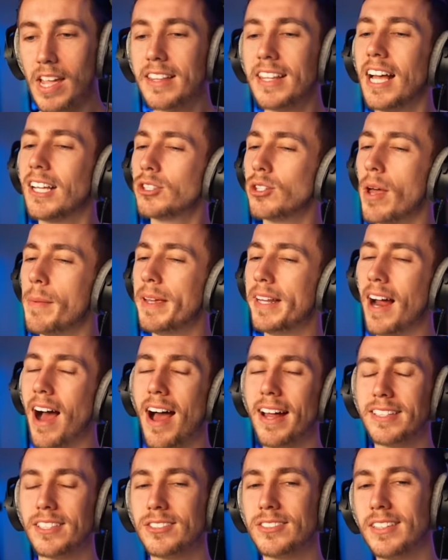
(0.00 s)
that's what I mean.
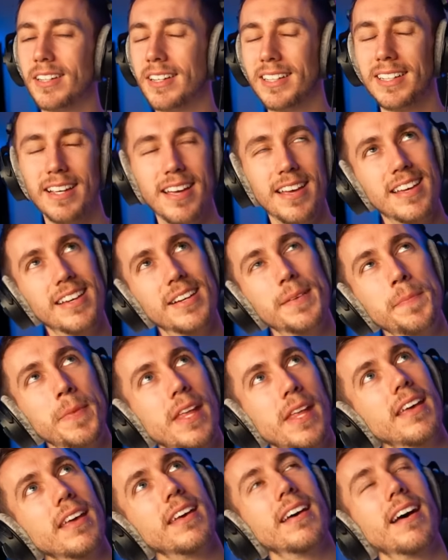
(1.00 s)
I don't
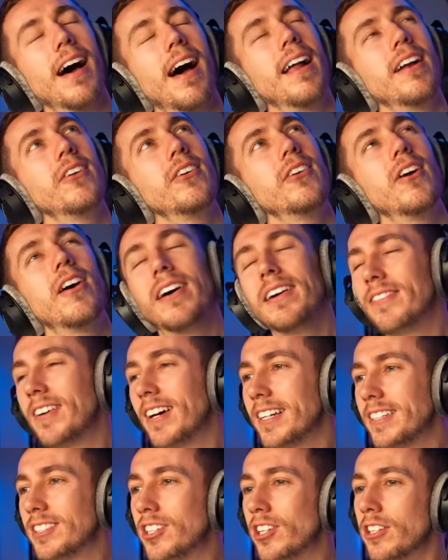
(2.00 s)
know if
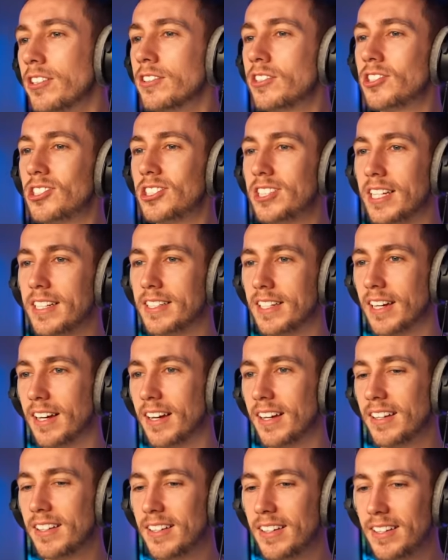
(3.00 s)
I'd
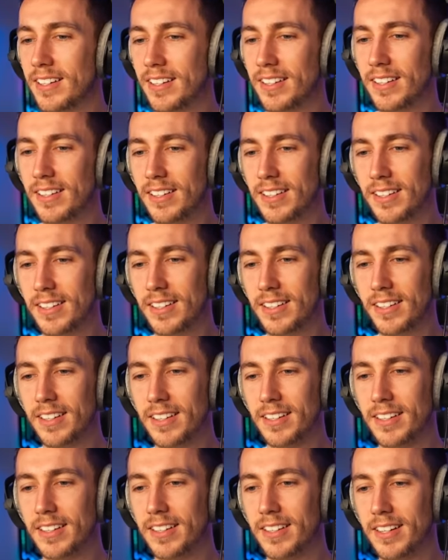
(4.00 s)
consider,
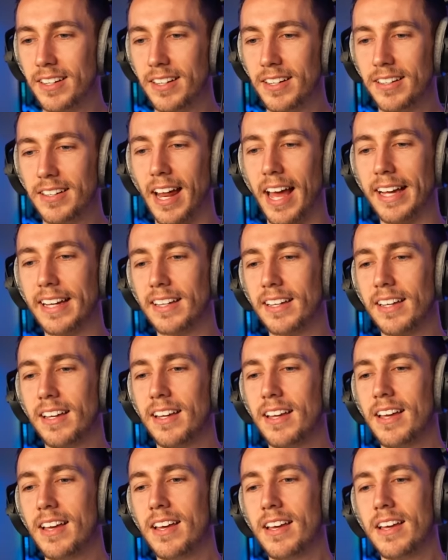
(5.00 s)
like,
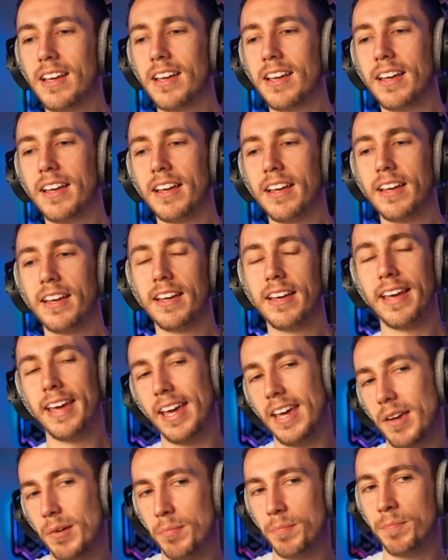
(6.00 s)

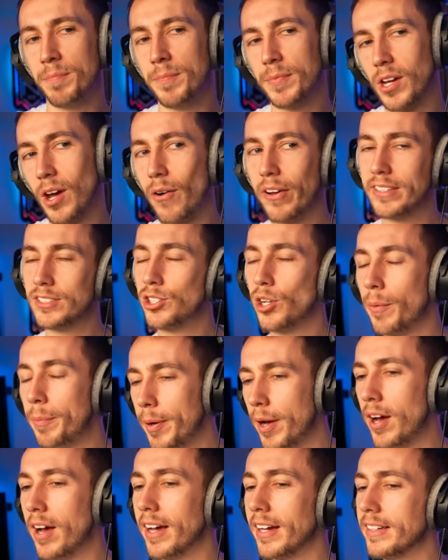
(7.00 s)
him going to a
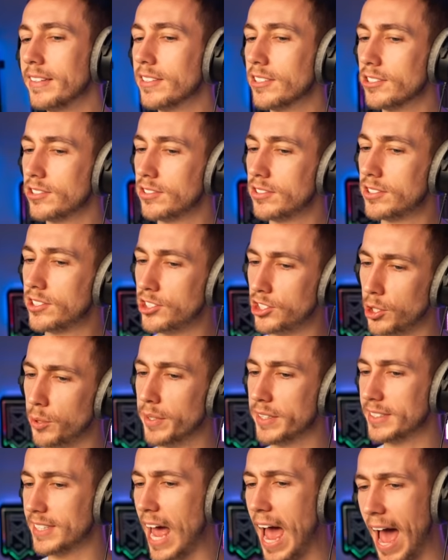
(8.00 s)
party that
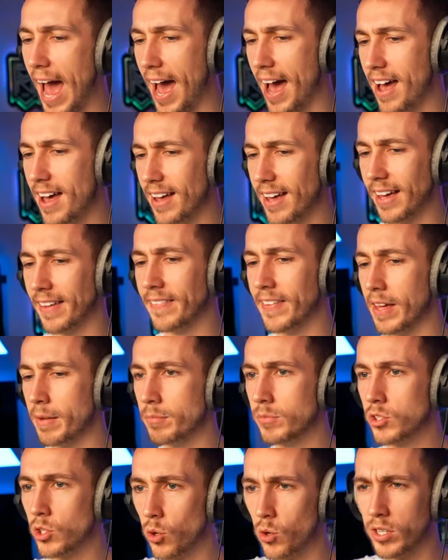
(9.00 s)
Stuart's at and them
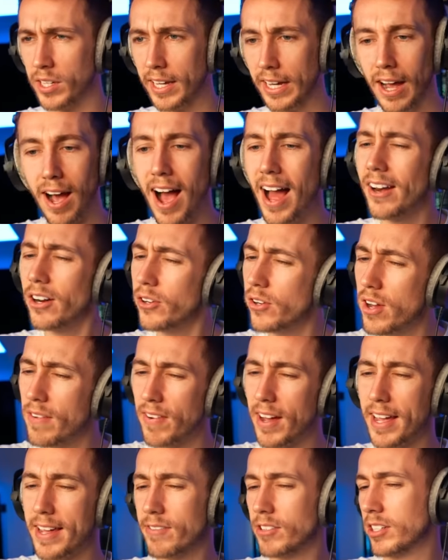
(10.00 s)
talking. I don't know if
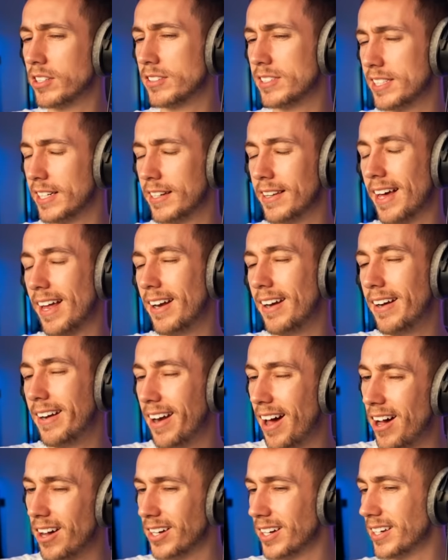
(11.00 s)
I even consider that
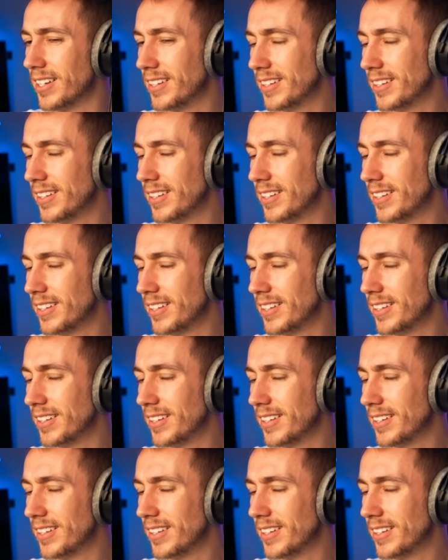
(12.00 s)
luck.